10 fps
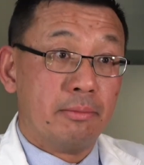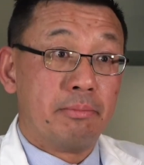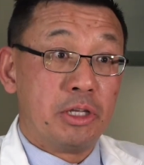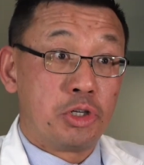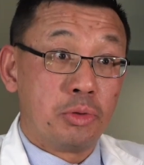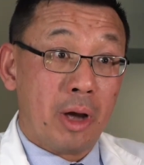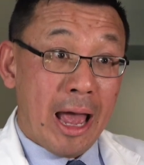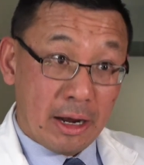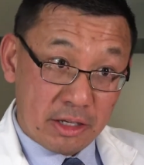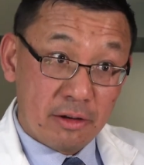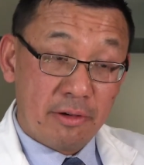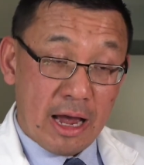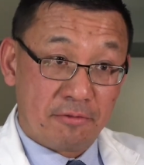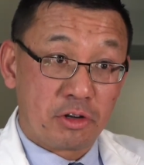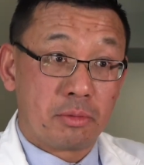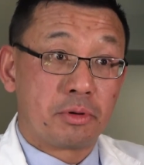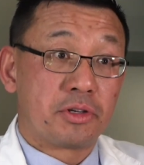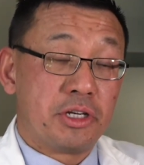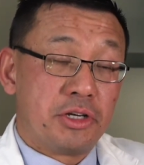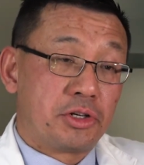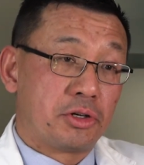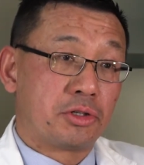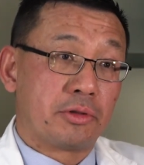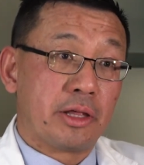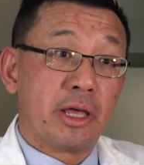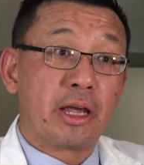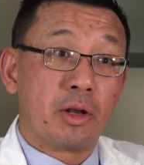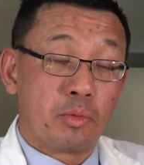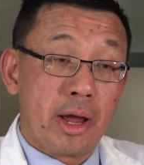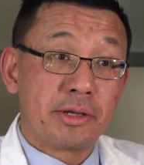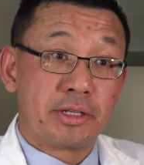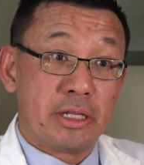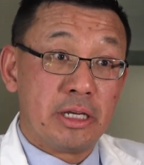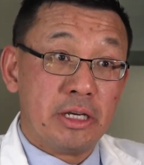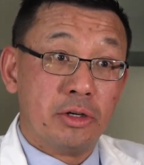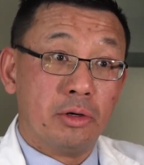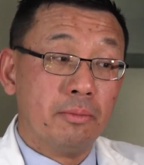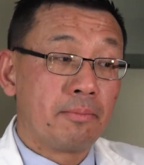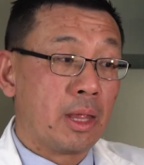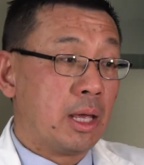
be too active after the procedure so that they can rest and heal.